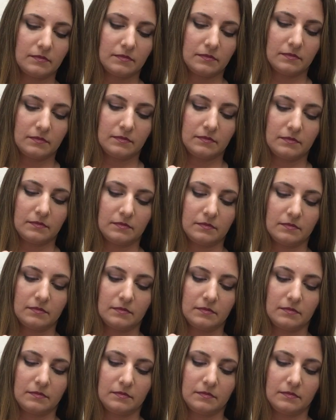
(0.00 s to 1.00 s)

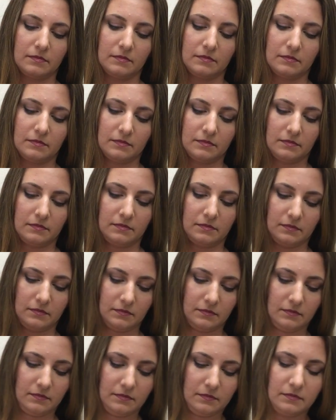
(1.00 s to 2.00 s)

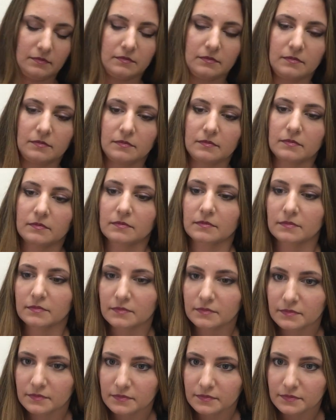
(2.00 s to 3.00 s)

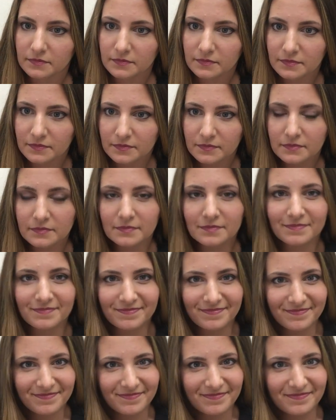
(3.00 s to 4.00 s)

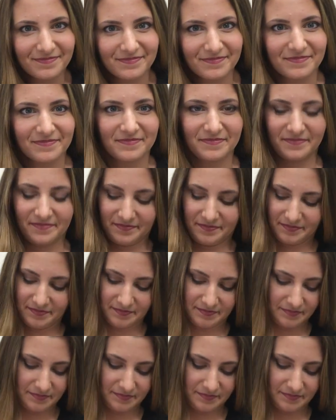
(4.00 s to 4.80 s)
(silence)